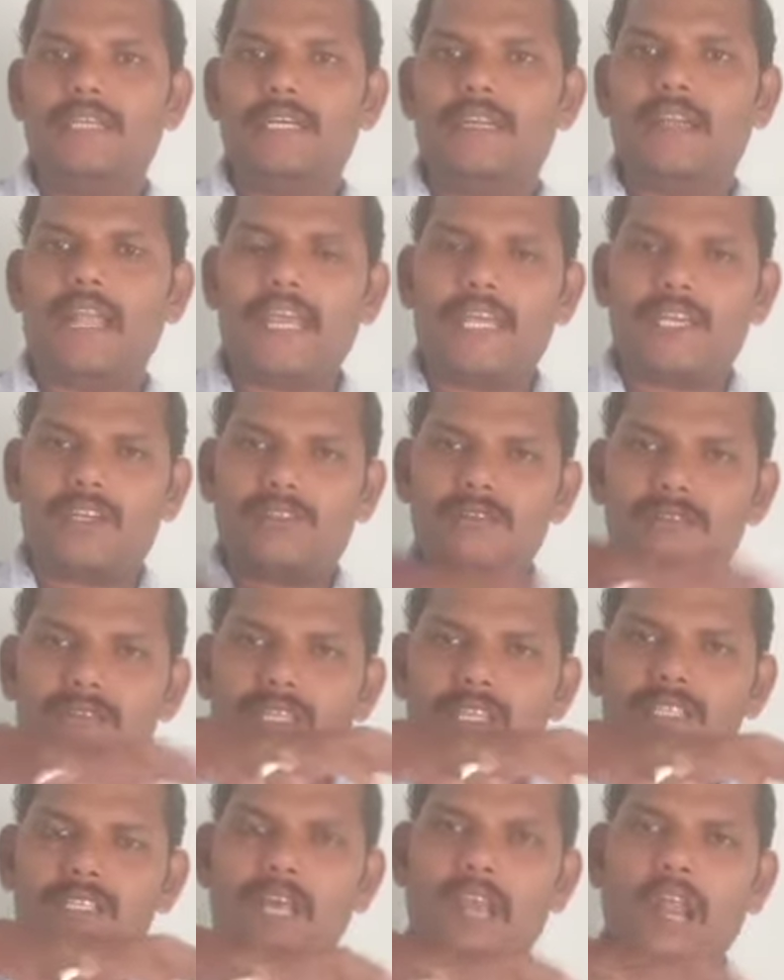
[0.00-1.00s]
Like
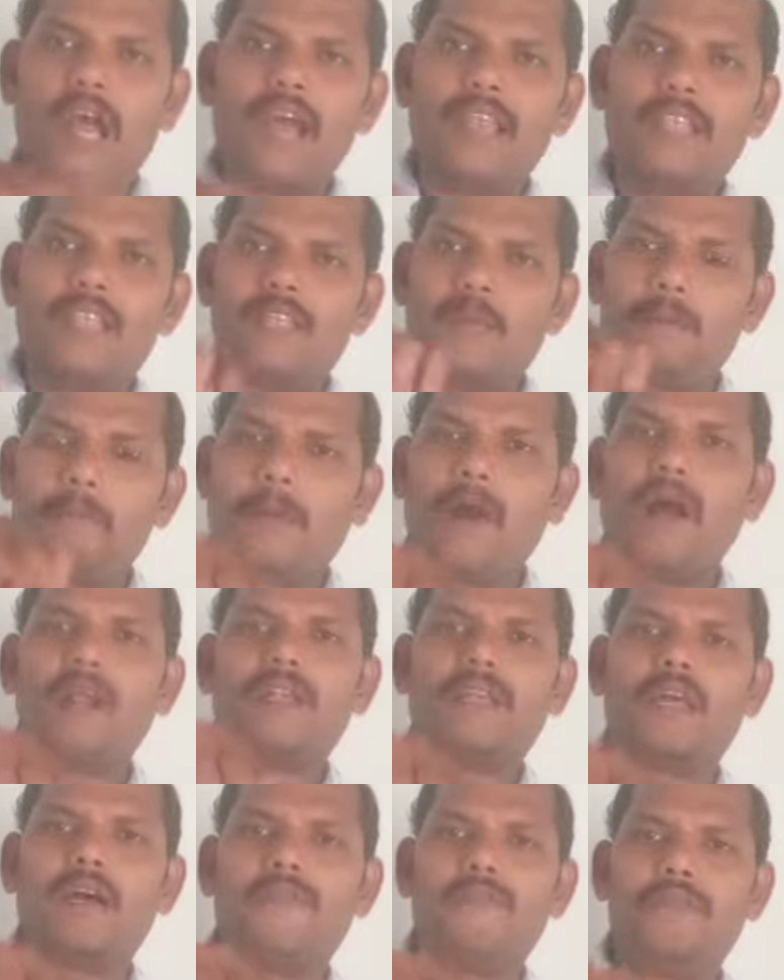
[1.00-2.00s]
these are all in the
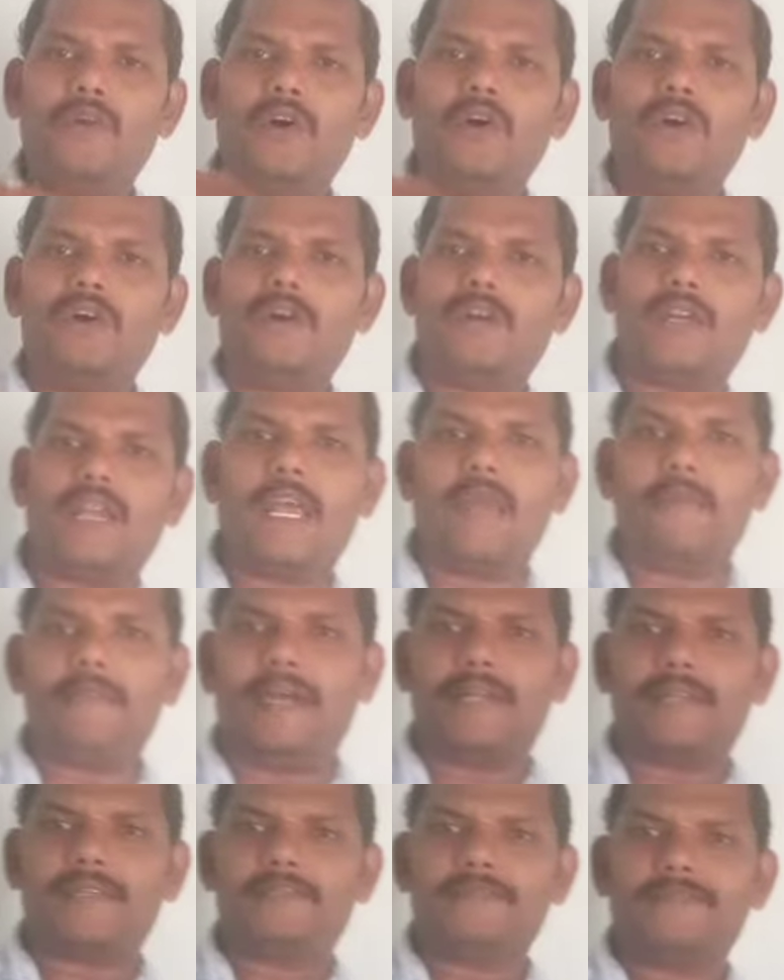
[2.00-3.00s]
part of
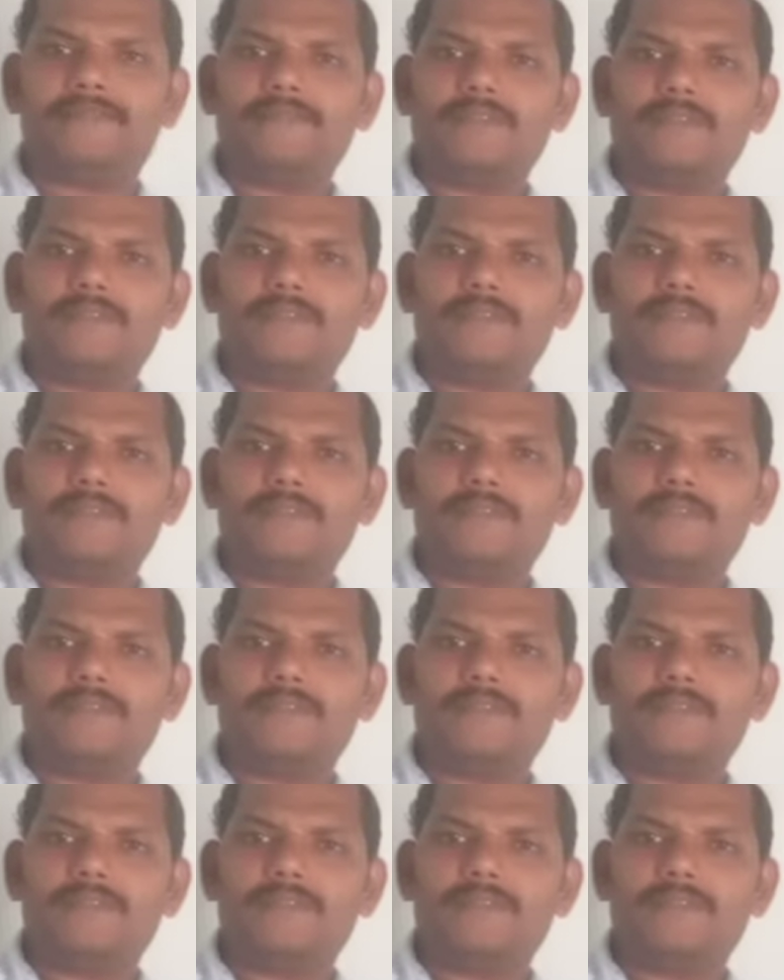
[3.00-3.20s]
climate.